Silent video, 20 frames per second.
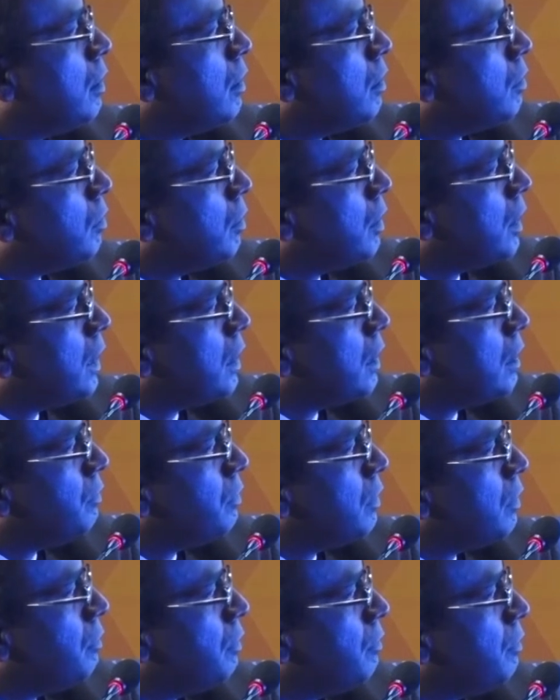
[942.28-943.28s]
20 to
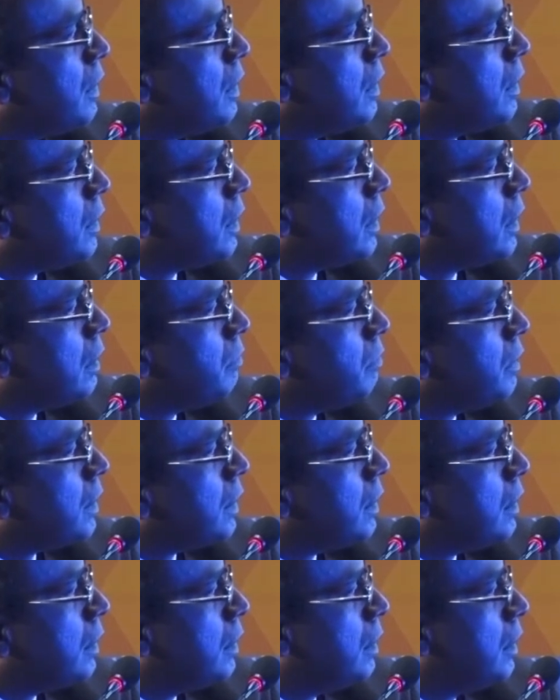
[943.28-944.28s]
50 to
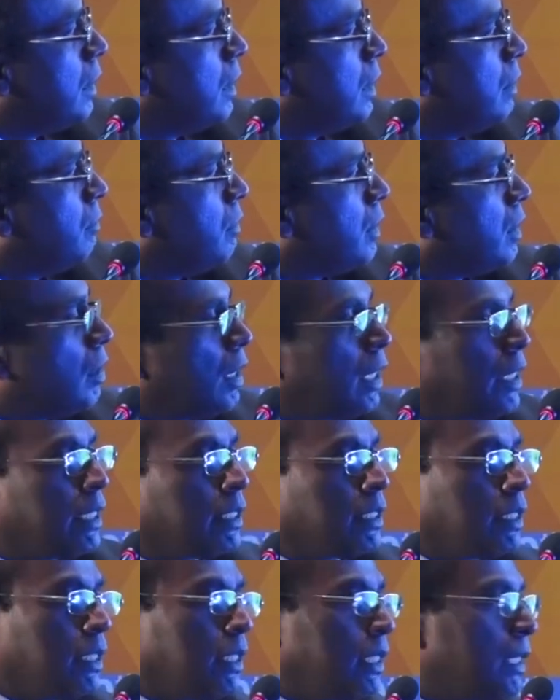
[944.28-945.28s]
30%, we call it
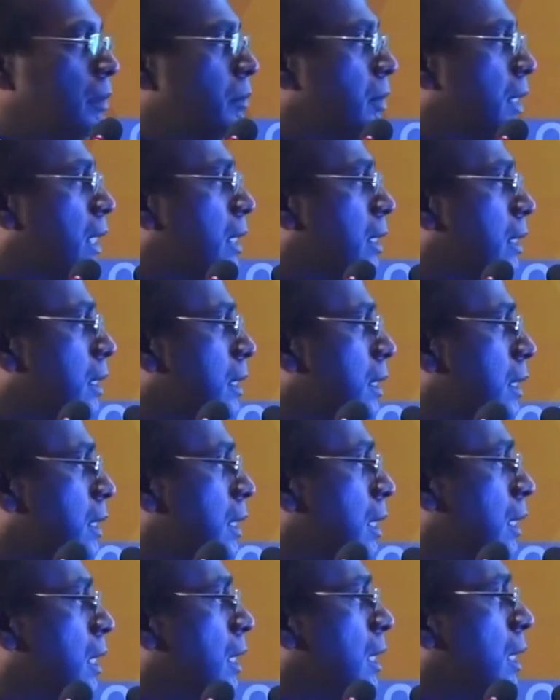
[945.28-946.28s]
as an intermediate risk,
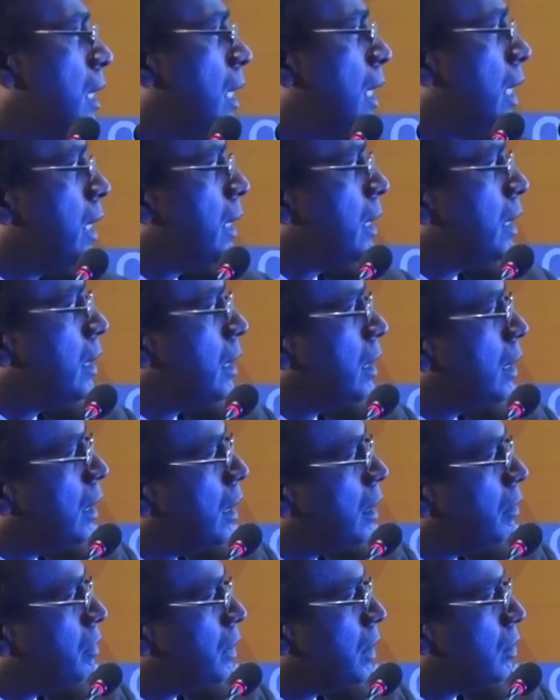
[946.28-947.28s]
and
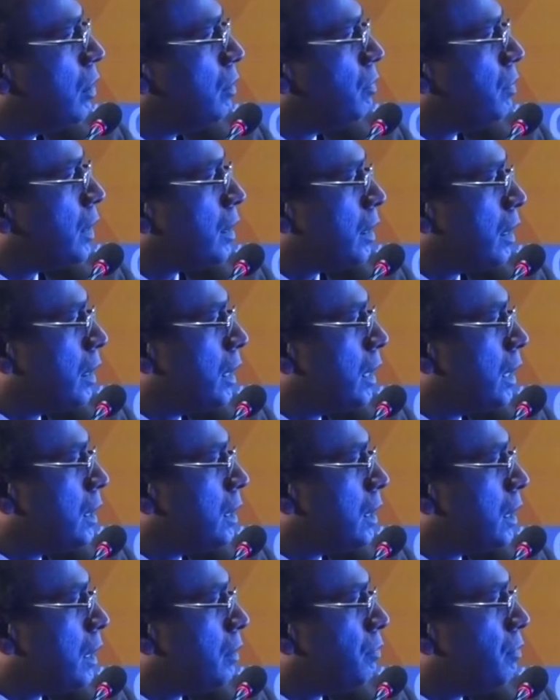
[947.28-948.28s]
we go for coronary
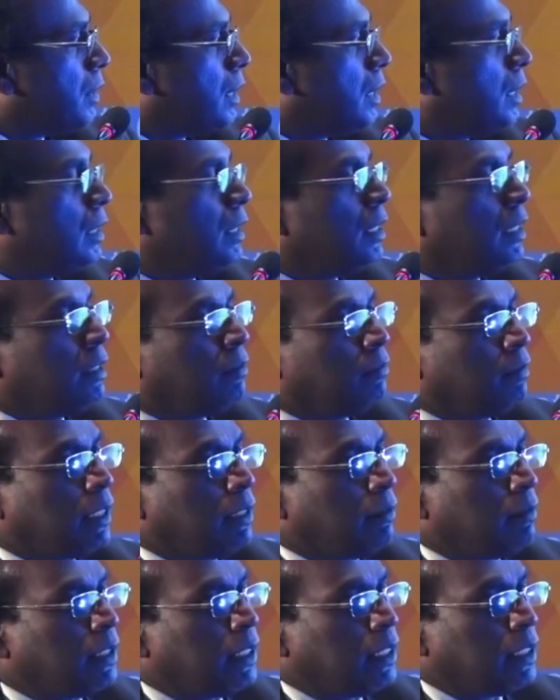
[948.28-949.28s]
angiography.
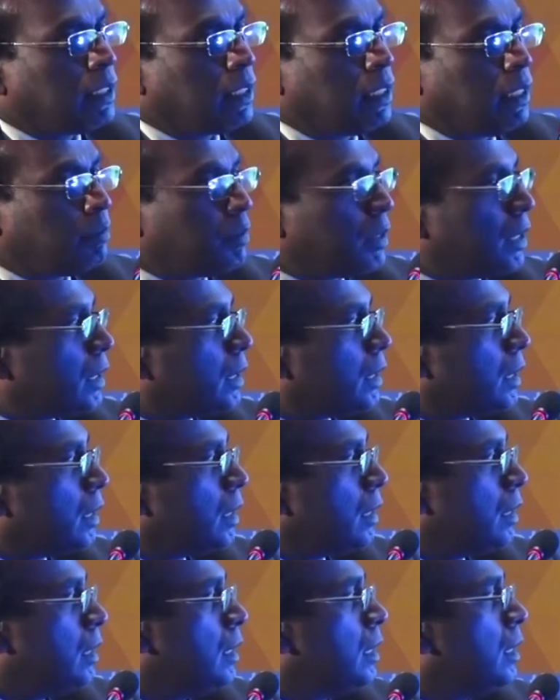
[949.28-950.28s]
Whenever there is an
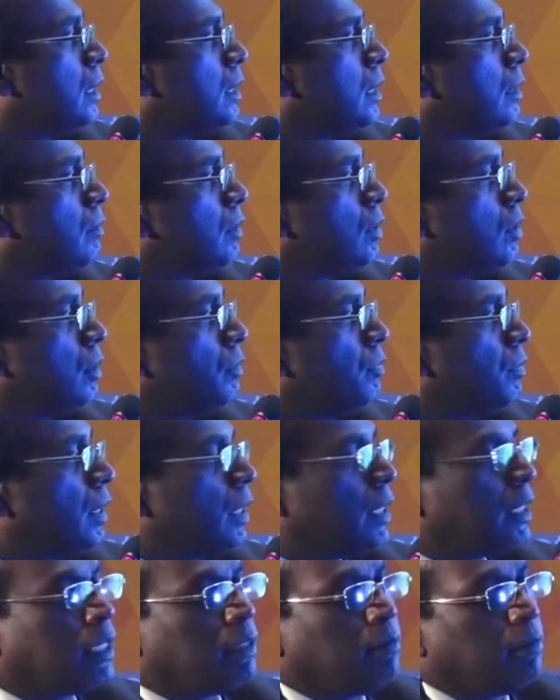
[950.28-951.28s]
obstruction, then we go
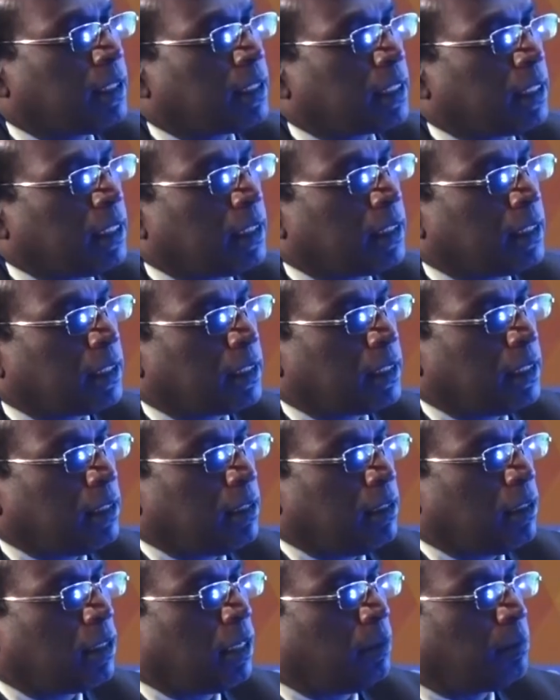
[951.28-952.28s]
for revascularization
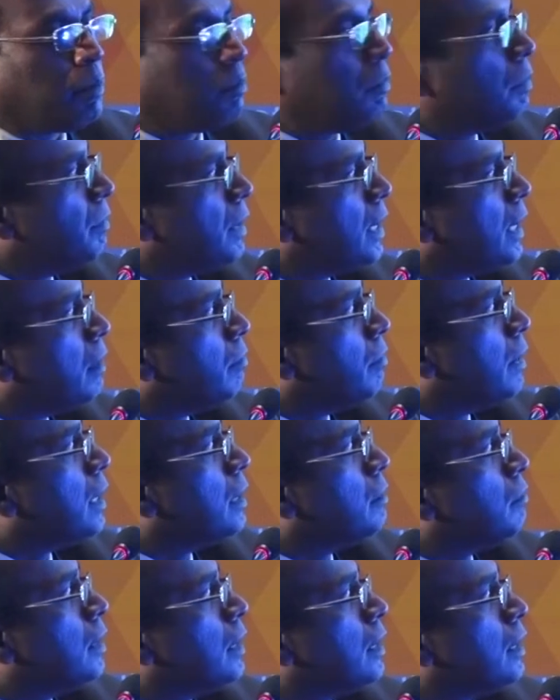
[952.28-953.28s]
or optimum medical
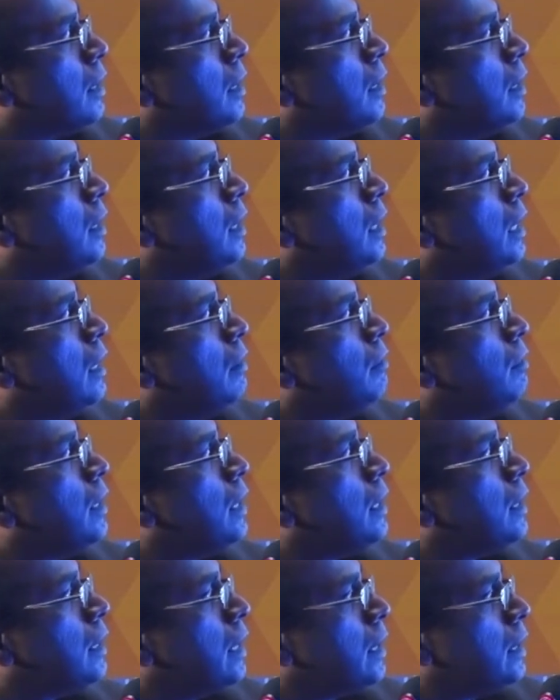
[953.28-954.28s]
management. If it
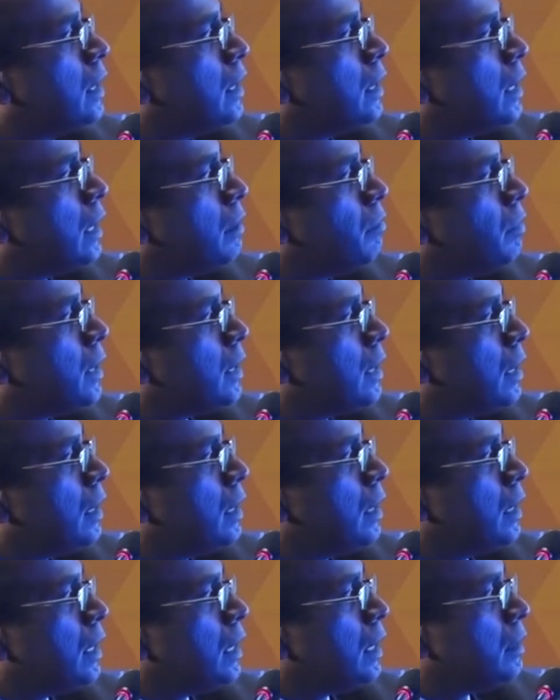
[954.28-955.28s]
is less than
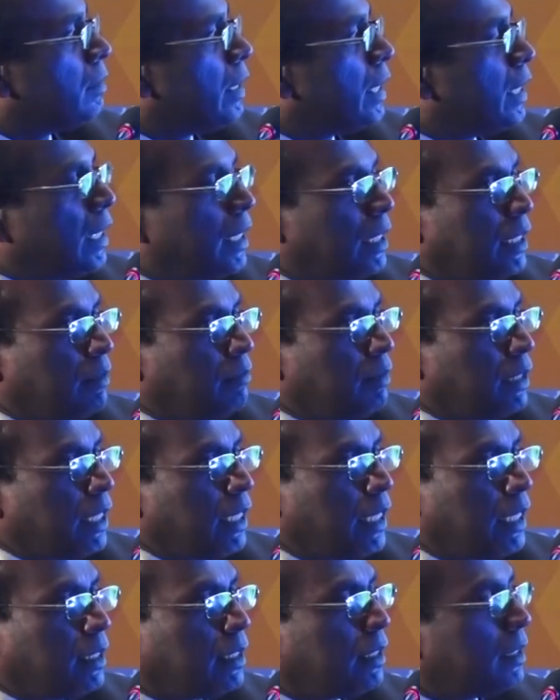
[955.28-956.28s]
30%, it is very
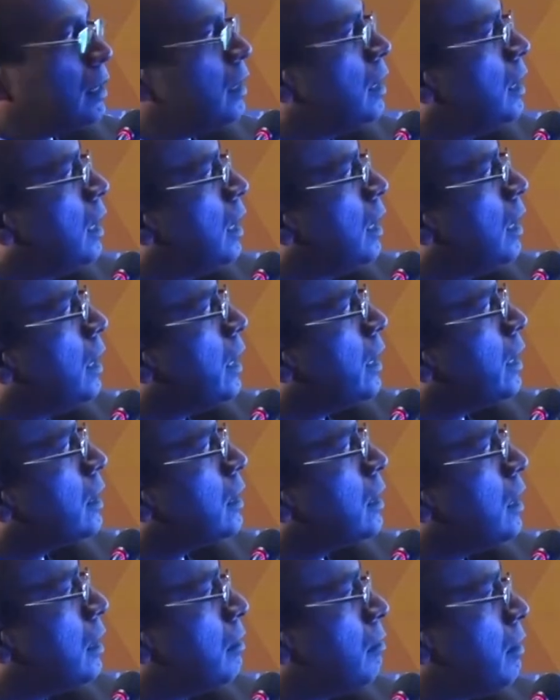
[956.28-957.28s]
high risk. Let
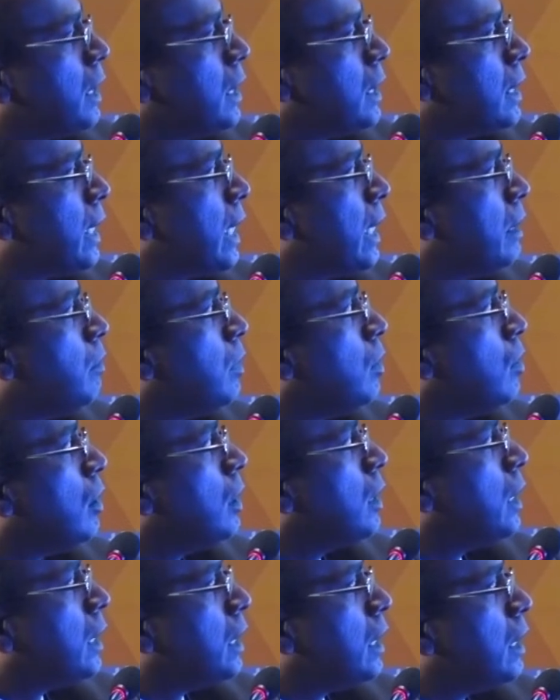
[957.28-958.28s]
us not waste time on all
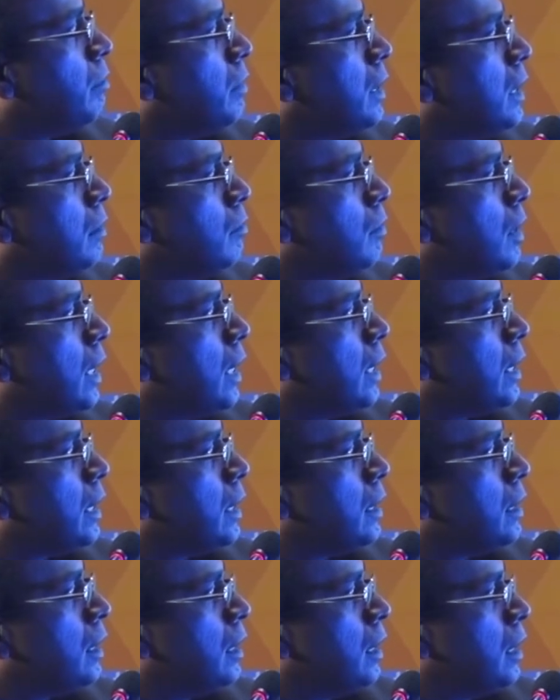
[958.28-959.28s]
the other imaging
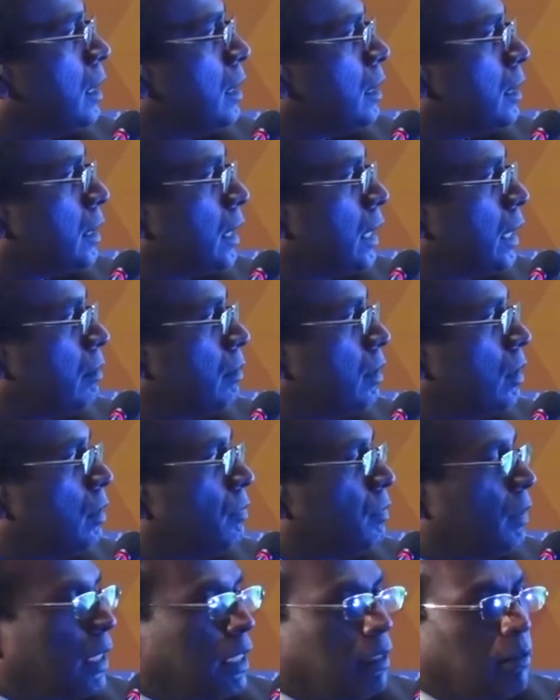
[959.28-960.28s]
modalities. Straight away go
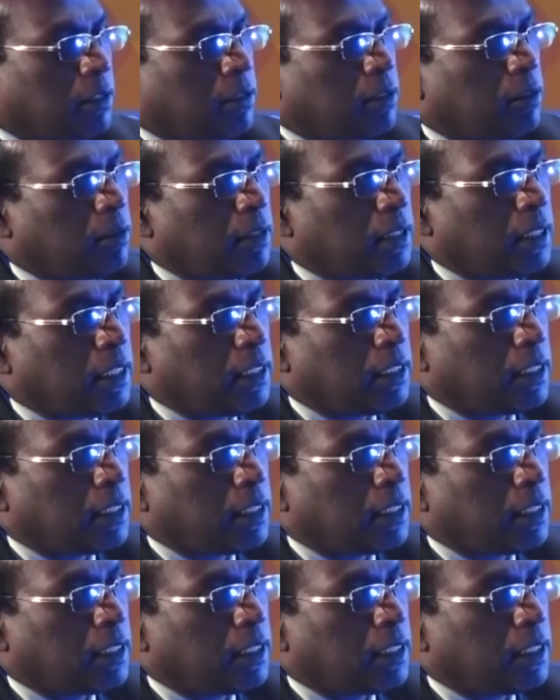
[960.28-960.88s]
for invasive coronary